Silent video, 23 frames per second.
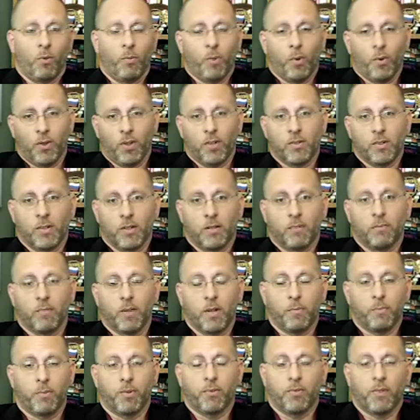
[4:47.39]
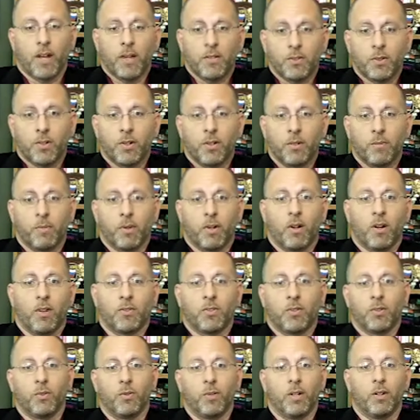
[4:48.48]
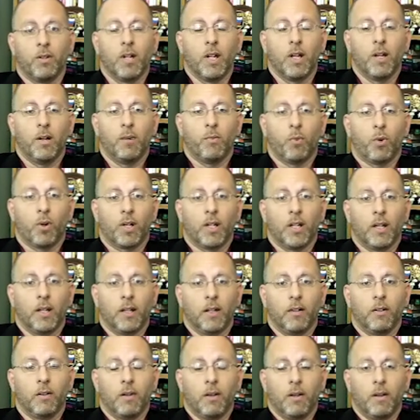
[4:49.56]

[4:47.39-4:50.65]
both as a professor, but also in working